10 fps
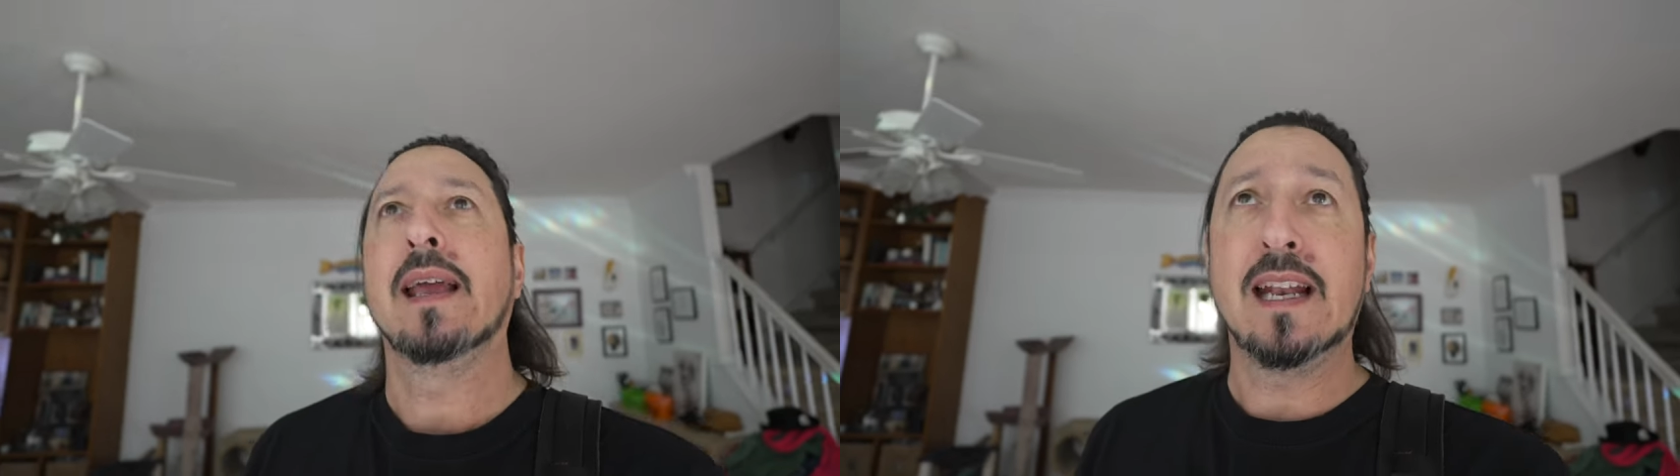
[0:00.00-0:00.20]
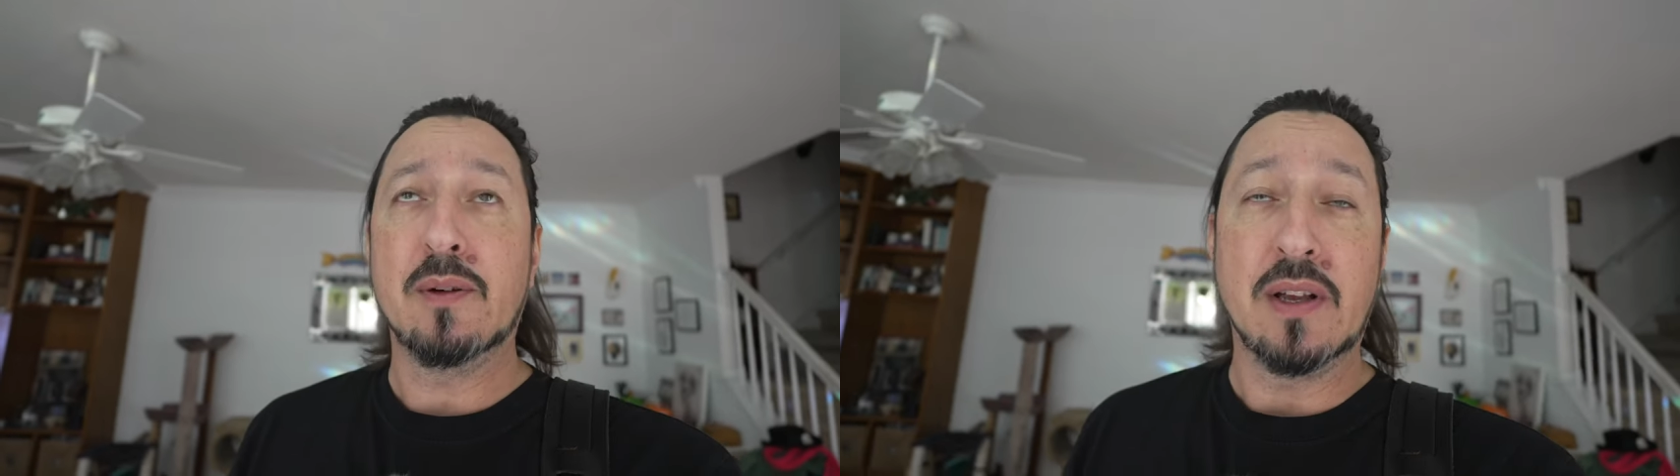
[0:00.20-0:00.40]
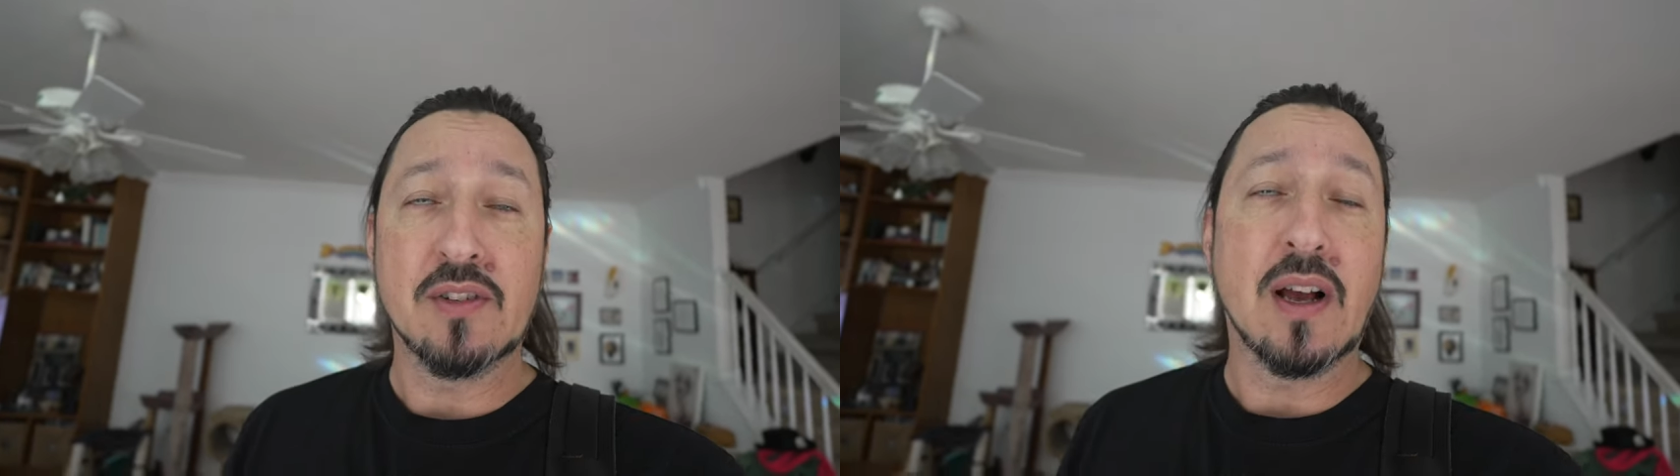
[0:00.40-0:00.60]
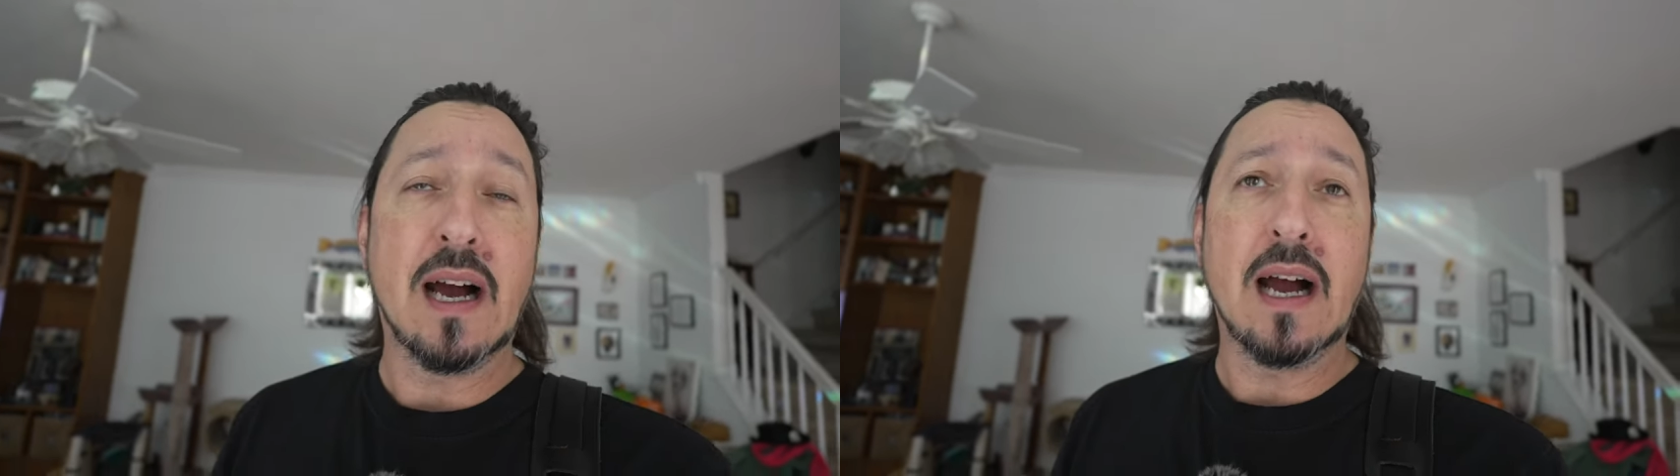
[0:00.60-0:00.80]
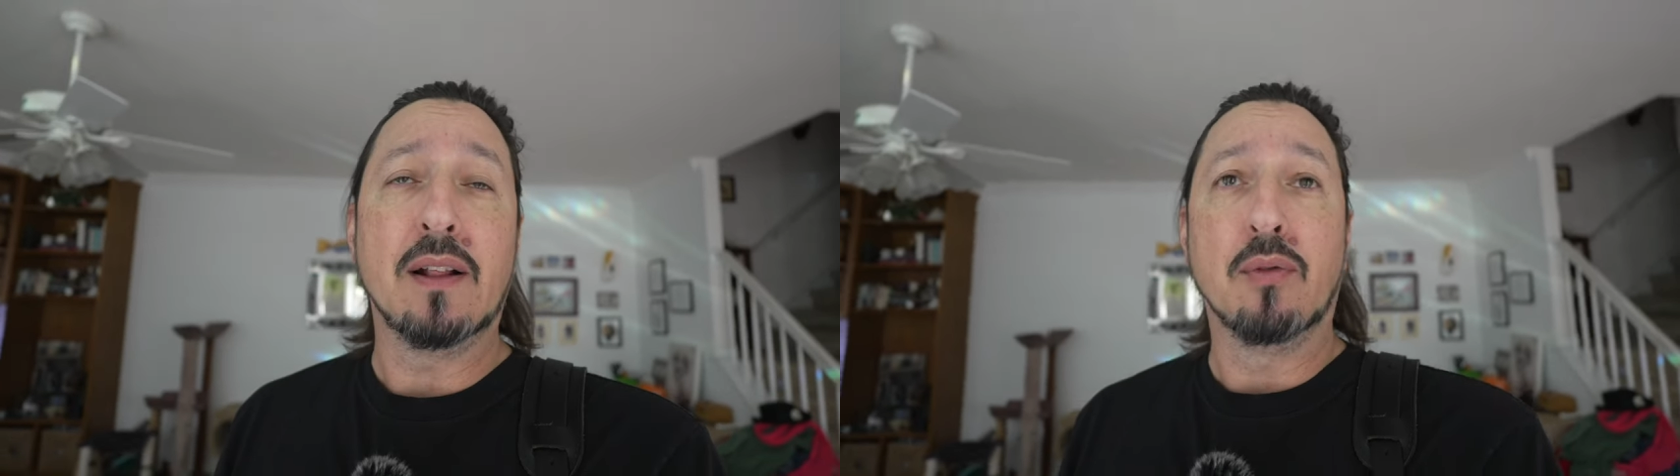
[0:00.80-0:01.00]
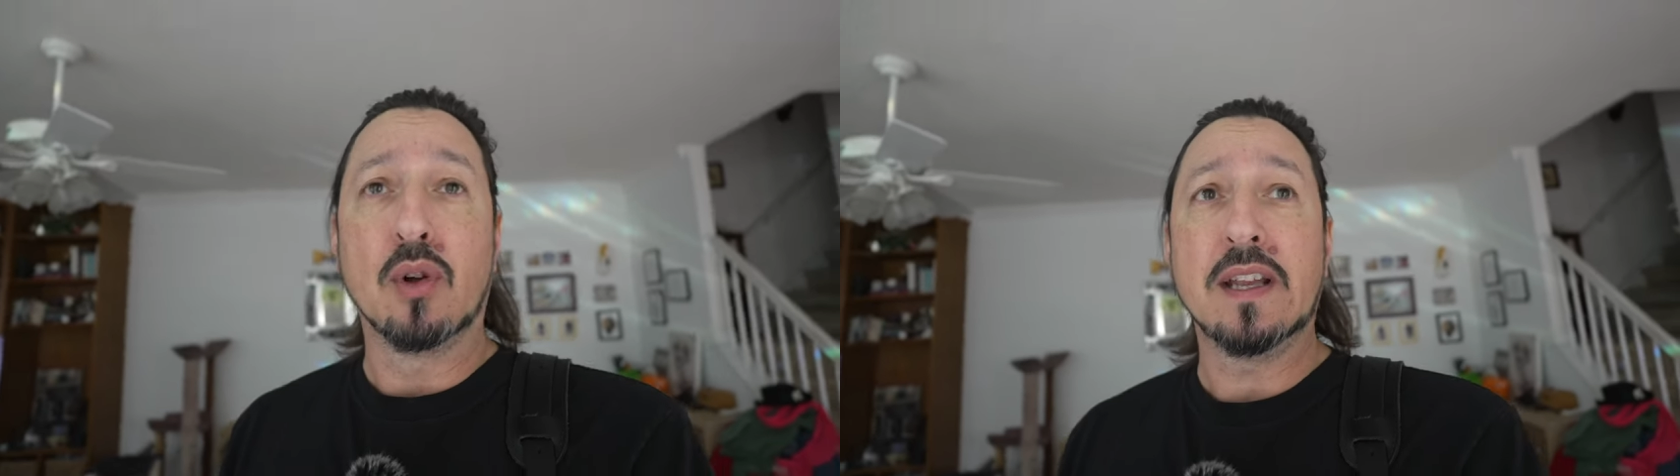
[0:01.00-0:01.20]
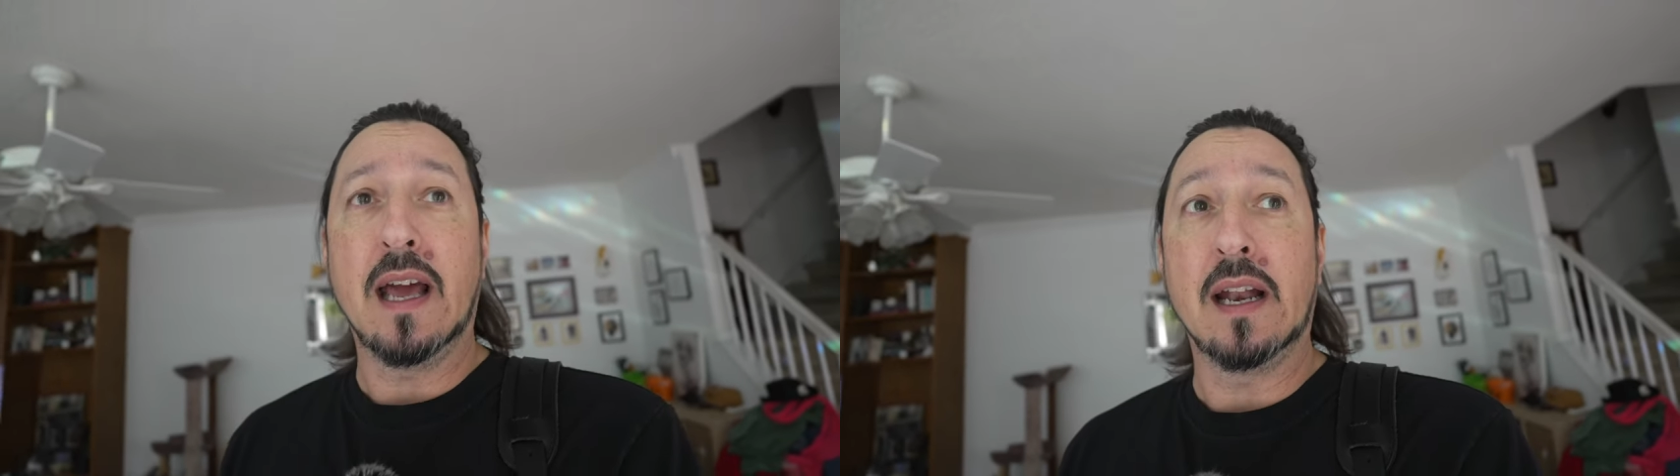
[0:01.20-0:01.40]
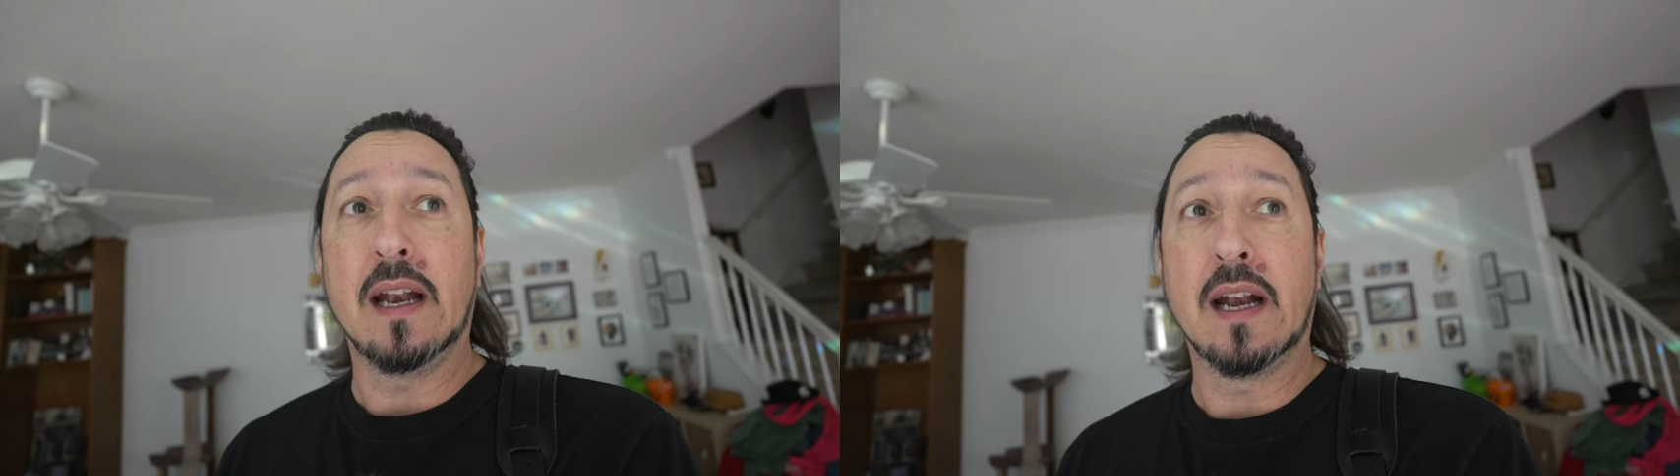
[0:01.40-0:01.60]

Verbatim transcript: Anyways, I looked at it